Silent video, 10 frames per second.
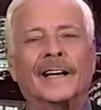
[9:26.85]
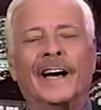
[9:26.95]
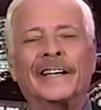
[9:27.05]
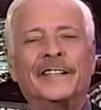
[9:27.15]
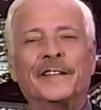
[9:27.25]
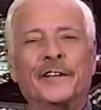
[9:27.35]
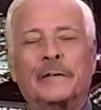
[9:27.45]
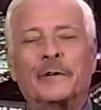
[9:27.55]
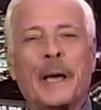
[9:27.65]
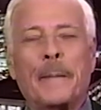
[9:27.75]
I didn't
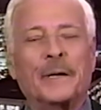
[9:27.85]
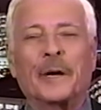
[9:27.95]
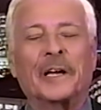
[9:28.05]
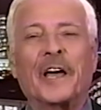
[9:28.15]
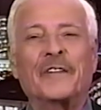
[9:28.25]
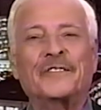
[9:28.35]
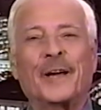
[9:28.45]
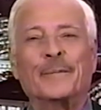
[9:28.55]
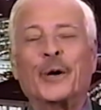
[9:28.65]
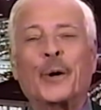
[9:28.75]
think it would happen in my
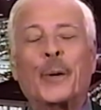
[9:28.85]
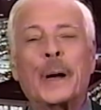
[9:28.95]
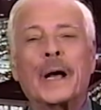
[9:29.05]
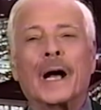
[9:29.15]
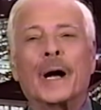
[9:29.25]
lifetime, no. Really?